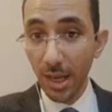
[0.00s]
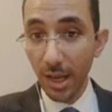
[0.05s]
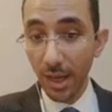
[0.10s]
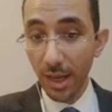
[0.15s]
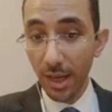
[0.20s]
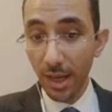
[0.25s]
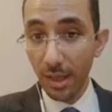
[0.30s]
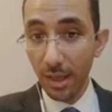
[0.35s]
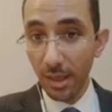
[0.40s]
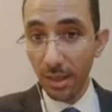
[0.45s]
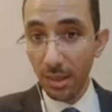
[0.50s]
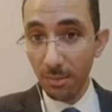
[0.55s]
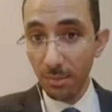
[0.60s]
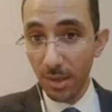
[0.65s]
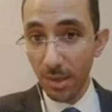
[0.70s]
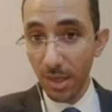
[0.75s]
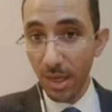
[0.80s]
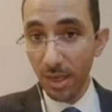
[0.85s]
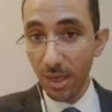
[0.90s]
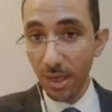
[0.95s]
at the
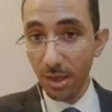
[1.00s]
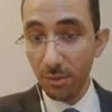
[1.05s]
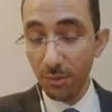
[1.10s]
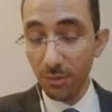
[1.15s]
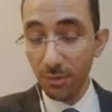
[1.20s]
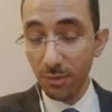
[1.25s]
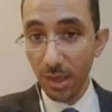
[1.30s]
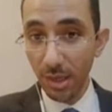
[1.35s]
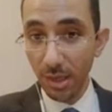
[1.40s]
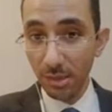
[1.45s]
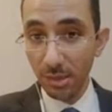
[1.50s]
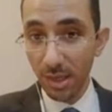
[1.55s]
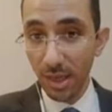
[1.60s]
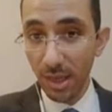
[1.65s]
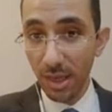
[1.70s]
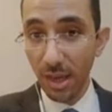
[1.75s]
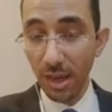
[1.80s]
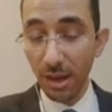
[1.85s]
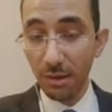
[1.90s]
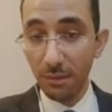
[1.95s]
beginning of the year,
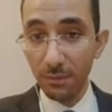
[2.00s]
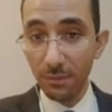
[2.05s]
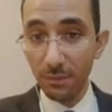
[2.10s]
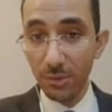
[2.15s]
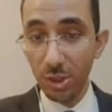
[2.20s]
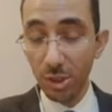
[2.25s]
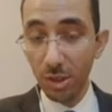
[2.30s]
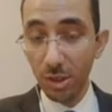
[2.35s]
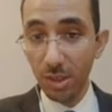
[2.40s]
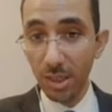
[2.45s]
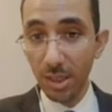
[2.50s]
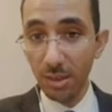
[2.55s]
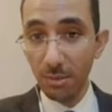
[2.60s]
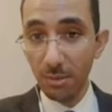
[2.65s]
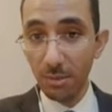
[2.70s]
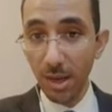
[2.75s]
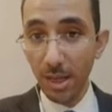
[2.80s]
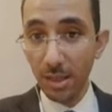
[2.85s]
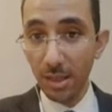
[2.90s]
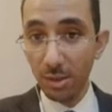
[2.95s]
they have shown a
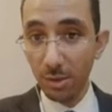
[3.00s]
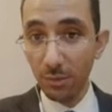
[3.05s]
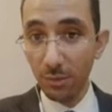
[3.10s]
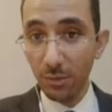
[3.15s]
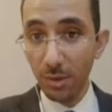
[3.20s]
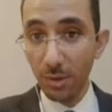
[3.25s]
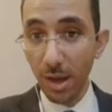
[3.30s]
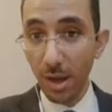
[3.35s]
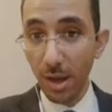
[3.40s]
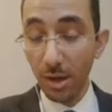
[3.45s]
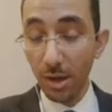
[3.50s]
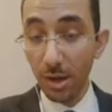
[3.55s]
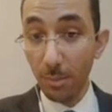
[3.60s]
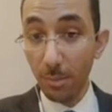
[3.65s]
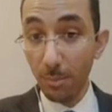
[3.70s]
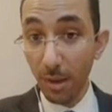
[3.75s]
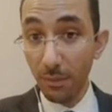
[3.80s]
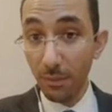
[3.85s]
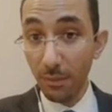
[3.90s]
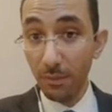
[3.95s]
demand of
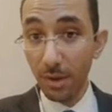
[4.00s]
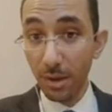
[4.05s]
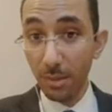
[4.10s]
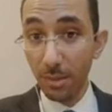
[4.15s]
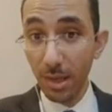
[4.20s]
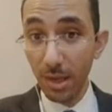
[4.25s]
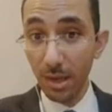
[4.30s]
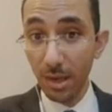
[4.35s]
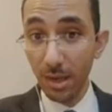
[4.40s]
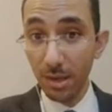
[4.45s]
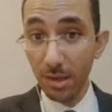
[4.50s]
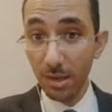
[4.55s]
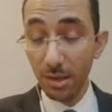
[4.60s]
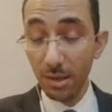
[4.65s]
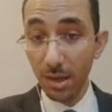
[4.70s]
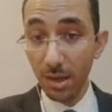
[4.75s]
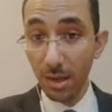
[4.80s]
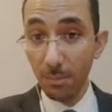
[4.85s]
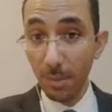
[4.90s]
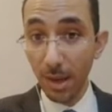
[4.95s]
above 1 million
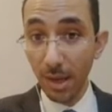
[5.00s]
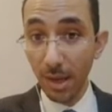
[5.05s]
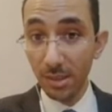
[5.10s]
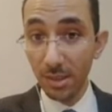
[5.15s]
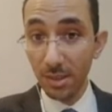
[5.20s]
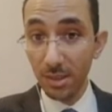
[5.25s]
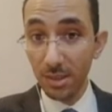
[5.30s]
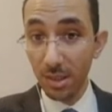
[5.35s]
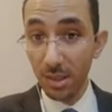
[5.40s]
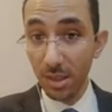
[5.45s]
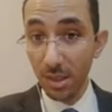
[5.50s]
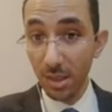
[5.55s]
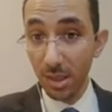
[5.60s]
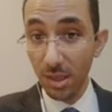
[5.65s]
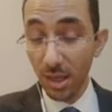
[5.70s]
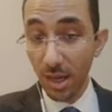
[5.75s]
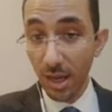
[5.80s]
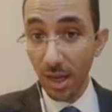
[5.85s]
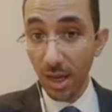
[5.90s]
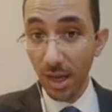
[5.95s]
barrels
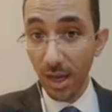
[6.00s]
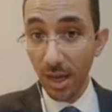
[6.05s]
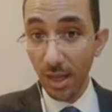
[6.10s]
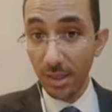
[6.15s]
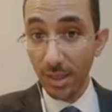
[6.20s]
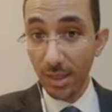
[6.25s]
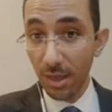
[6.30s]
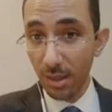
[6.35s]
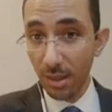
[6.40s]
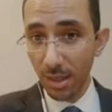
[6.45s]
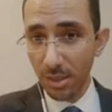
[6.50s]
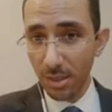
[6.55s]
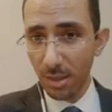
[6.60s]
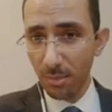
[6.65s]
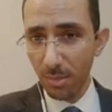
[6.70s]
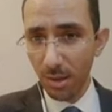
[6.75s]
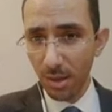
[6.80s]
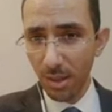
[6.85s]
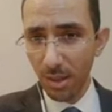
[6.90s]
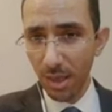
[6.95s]
a day.
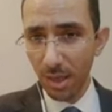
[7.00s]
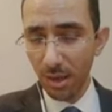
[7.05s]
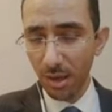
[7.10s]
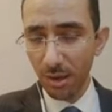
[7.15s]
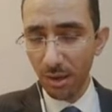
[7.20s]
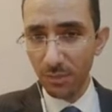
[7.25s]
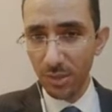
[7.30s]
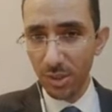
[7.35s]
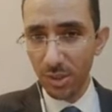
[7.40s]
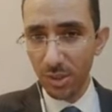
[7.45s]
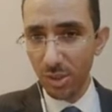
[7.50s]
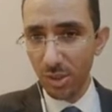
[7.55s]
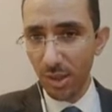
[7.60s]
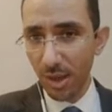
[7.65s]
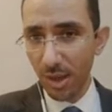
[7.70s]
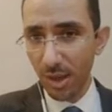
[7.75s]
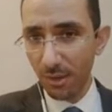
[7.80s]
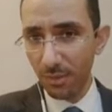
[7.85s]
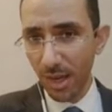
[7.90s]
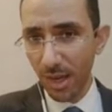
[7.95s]
That's about, they
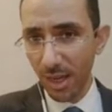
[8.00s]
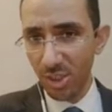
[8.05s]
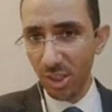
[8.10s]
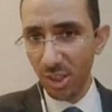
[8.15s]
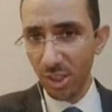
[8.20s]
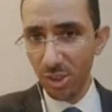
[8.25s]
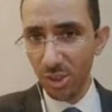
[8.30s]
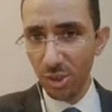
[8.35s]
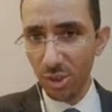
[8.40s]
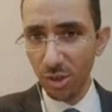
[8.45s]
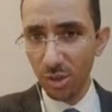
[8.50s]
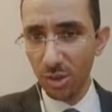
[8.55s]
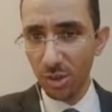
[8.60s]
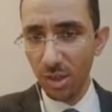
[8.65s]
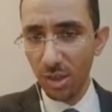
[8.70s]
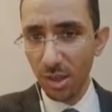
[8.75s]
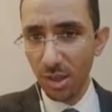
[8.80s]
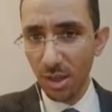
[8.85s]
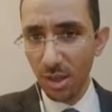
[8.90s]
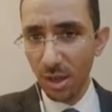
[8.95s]
actually showed
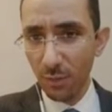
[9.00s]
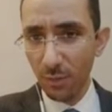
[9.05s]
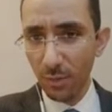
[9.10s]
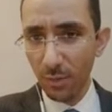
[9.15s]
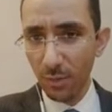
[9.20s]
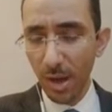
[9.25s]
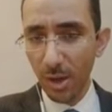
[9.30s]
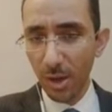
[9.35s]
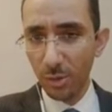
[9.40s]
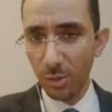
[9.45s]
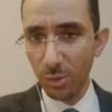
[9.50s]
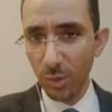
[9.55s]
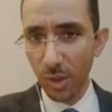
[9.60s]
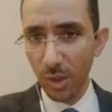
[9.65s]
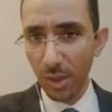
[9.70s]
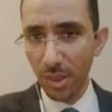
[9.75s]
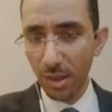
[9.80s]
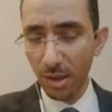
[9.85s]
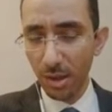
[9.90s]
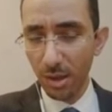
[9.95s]
of about
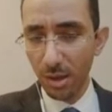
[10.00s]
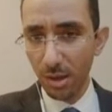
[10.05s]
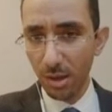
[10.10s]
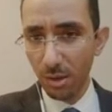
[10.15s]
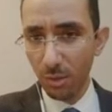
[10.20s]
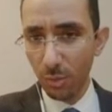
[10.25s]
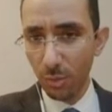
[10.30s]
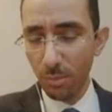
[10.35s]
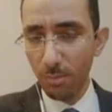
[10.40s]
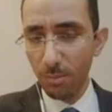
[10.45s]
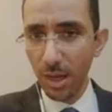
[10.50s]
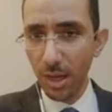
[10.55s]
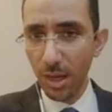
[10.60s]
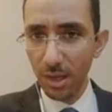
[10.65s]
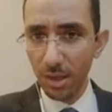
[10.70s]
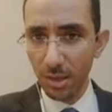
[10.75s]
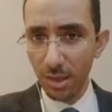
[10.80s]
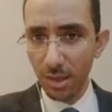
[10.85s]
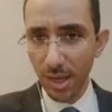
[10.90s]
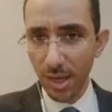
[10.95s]

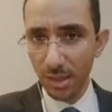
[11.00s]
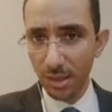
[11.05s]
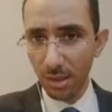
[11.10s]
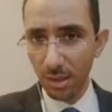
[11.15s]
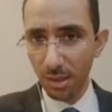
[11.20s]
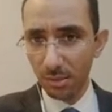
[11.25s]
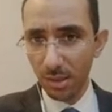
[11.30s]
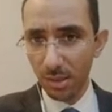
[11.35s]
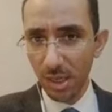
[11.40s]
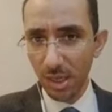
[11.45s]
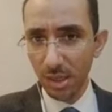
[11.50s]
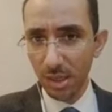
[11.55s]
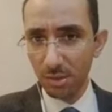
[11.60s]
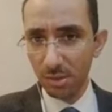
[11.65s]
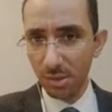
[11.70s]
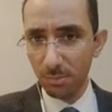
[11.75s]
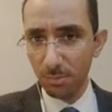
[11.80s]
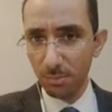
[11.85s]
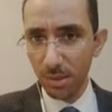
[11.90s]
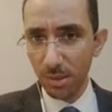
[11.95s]

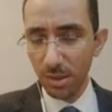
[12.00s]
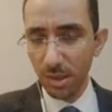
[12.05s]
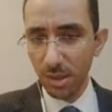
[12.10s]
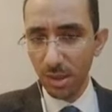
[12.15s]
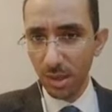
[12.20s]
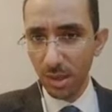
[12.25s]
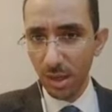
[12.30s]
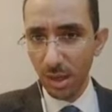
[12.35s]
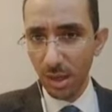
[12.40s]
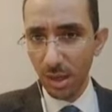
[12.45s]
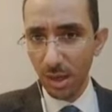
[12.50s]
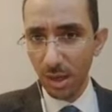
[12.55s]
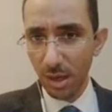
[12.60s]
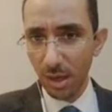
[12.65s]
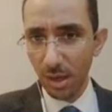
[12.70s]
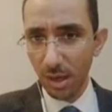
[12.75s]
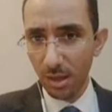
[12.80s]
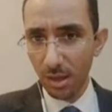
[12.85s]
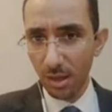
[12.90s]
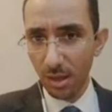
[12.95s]

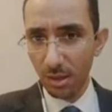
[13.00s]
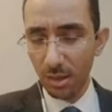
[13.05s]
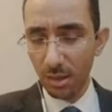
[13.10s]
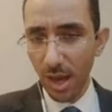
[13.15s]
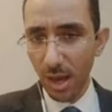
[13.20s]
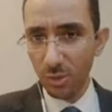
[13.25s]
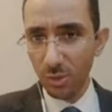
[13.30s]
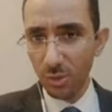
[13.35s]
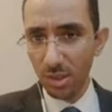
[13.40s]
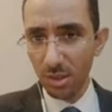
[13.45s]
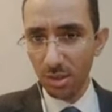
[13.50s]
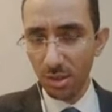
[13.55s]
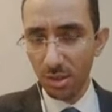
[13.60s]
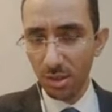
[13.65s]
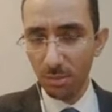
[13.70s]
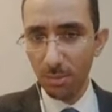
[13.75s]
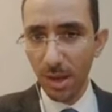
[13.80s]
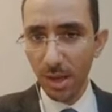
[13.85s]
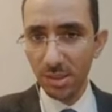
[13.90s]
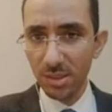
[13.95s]
1,300,000
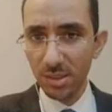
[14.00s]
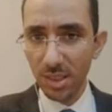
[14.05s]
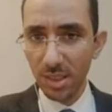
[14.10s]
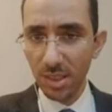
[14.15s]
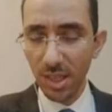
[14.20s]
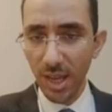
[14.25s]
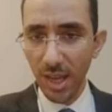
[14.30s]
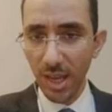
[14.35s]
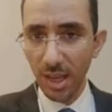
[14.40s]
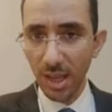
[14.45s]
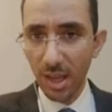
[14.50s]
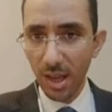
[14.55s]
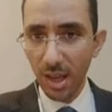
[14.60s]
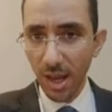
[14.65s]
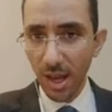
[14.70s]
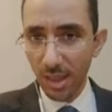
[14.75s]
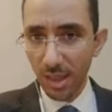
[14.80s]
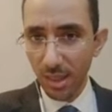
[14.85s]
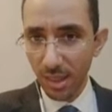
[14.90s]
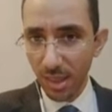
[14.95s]
barrels a day.
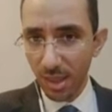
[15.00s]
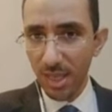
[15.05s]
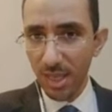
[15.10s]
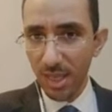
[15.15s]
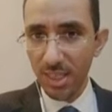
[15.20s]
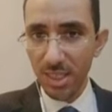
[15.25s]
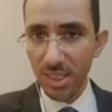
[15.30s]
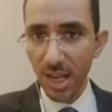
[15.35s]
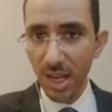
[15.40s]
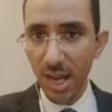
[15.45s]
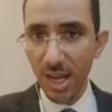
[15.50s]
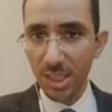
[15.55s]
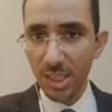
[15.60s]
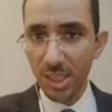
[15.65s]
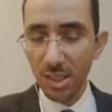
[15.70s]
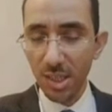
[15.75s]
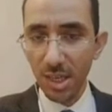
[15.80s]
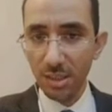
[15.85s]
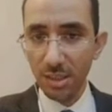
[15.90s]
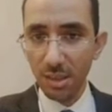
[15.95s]
And then they
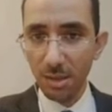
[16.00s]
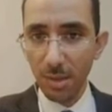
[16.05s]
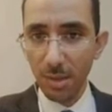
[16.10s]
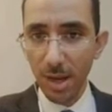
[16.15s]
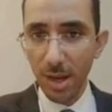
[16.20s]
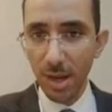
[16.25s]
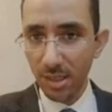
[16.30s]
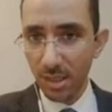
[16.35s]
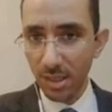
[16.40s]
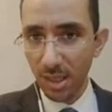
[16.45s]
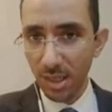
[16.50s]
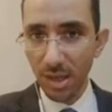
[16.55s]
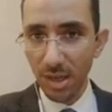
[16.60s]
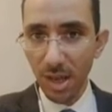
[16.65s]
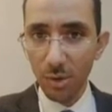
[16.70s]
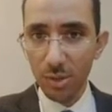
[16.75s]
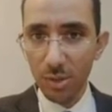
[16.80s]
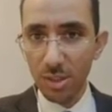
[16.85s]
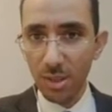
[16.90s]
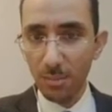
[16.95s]
slashed that demand, and
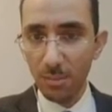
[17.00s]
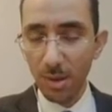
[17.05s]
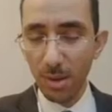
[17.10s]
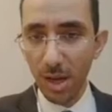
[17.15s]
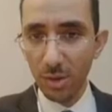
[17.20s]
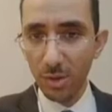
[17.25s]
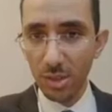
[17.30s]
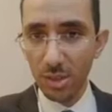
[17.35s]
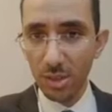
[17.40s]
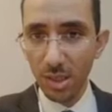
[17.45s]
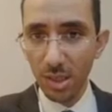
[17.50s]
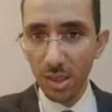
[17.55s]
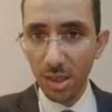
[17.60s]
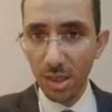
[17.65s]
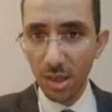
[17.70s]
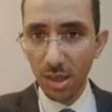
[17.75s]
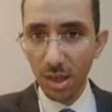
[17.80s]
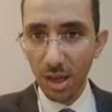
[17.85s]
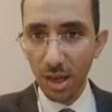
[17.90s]
now it's about